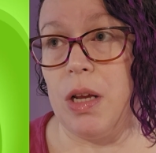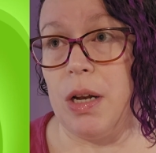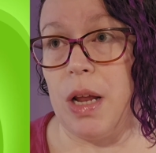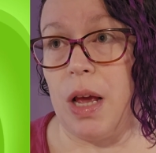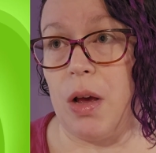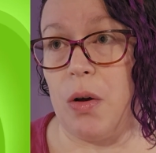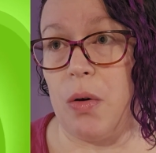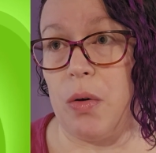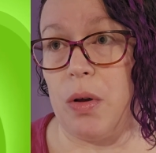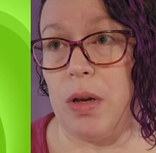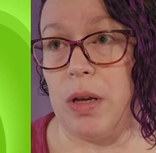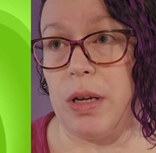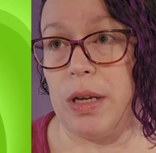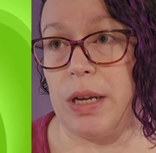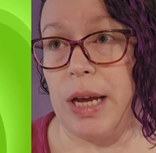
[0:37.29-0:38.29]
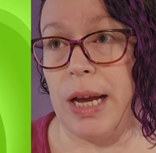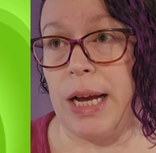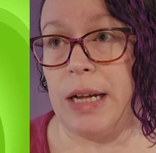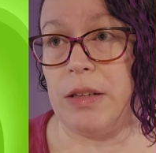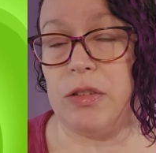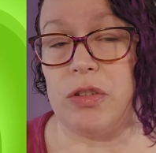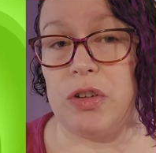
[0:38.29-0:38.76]
Now,
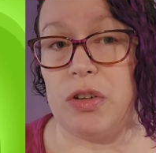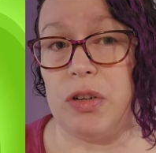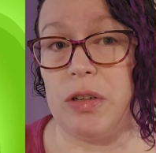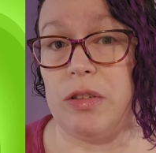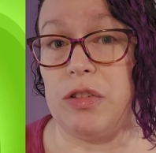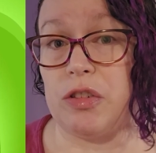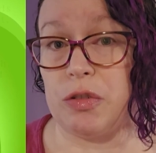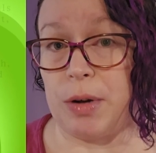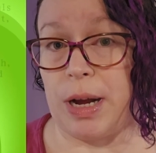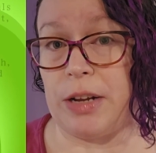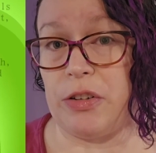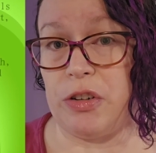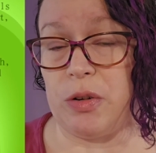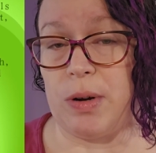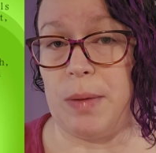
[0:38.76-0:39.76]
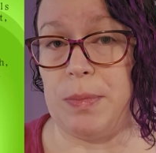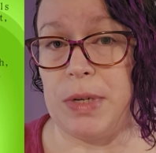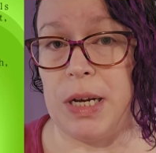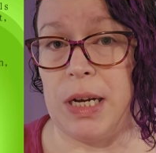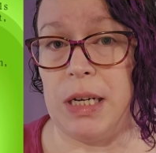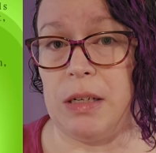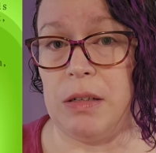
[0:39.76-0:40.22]
cats could scratch your
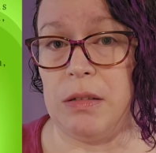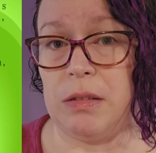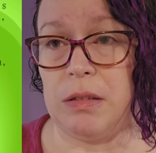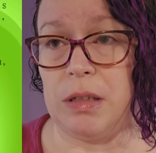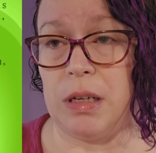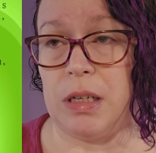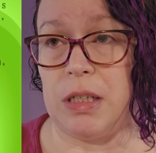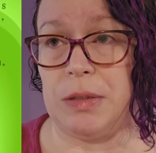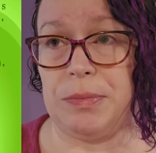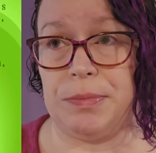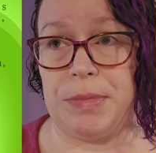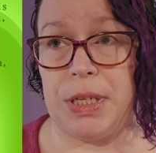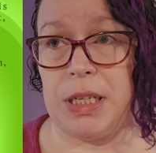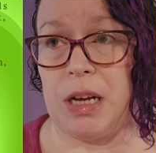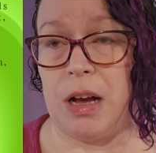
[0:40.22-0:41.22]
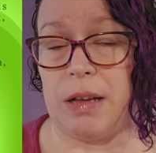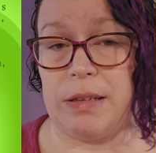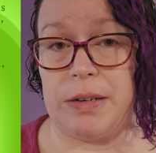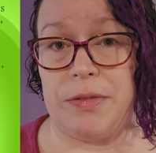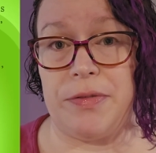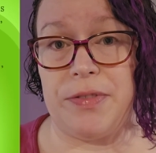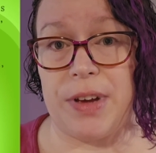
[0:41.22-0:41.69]
reptile and cause
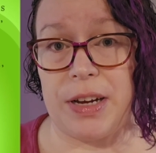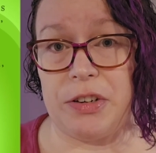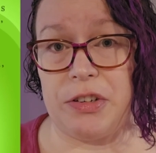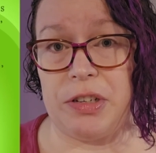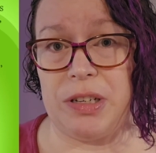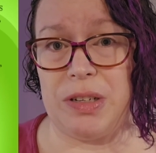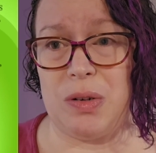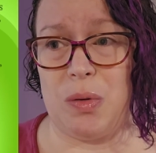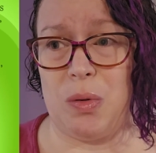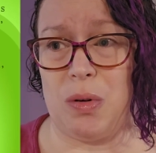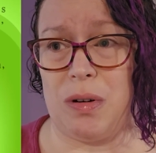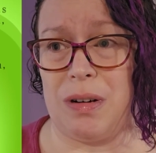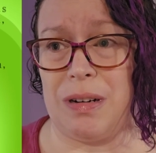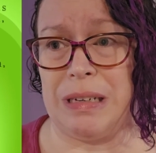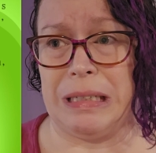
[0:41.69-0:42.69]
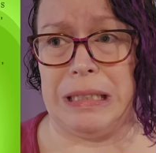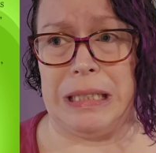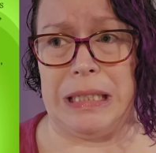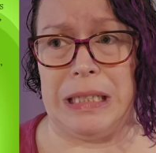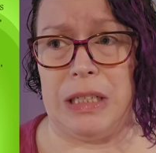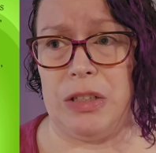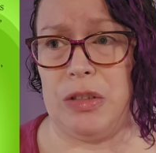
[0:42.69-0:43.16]
an infection, or
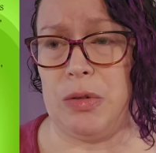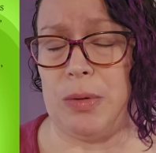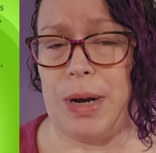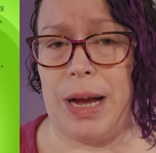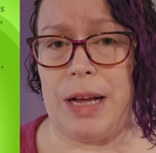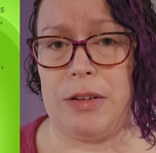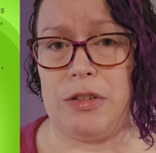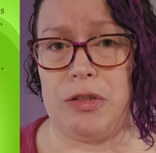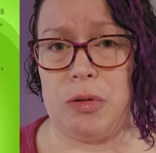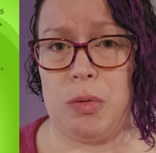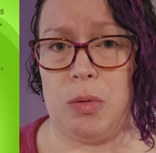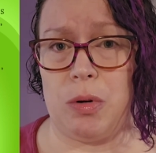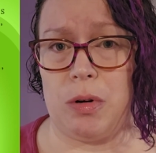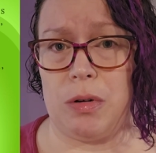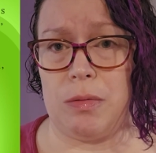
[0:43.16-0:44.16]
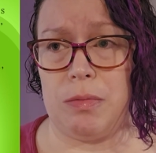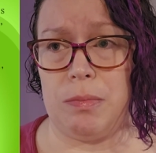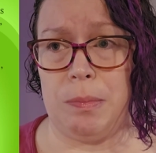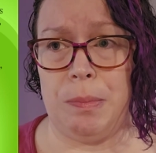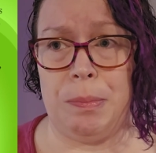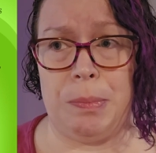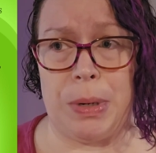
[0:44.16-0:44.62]
scratch or
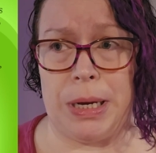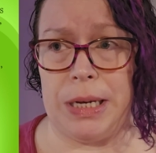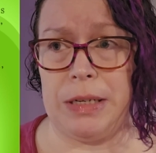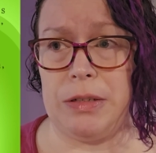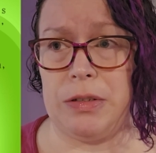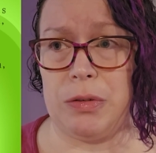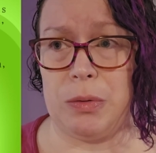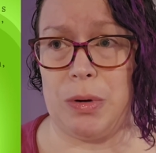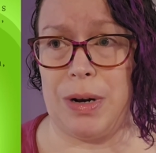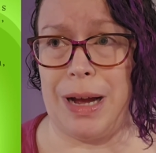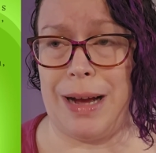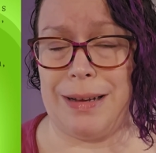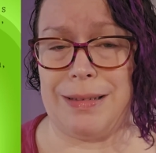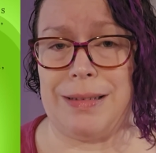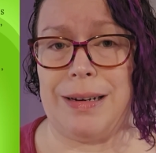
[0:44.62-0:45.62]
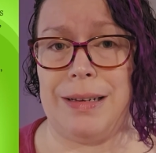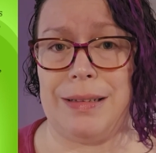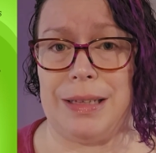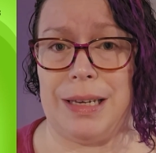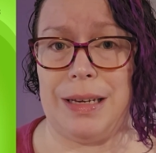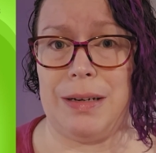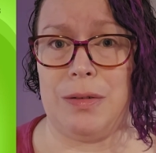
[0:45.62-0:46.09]
bite or
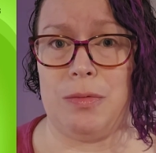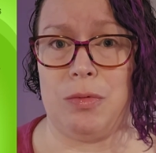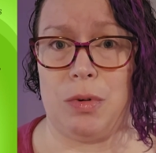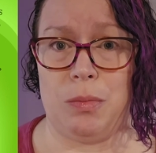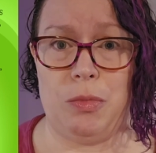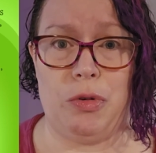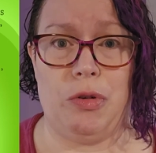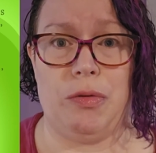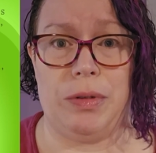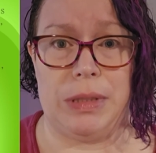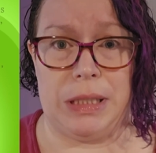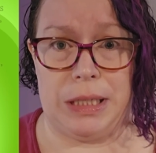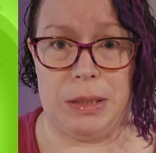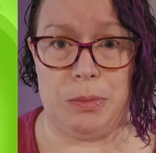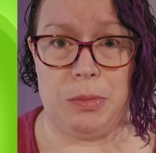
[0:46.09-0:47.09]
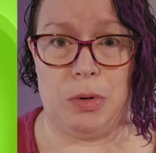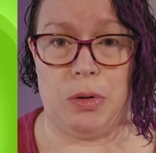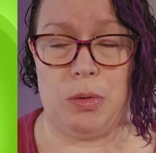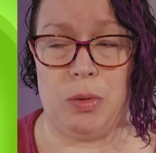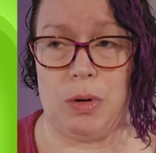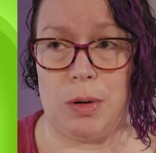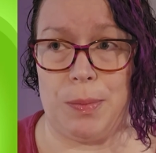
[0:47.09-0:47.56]
accidentally remove a limb
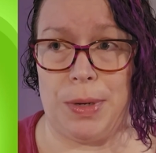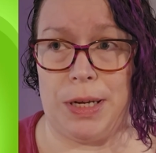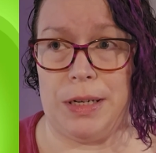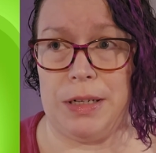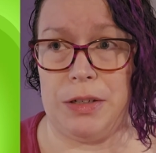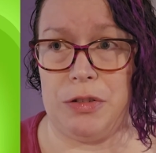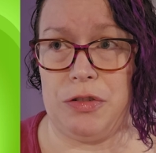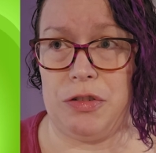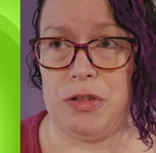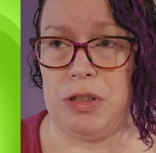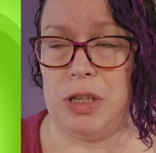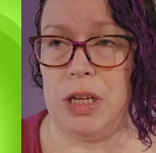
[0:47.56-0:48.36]
or appendage.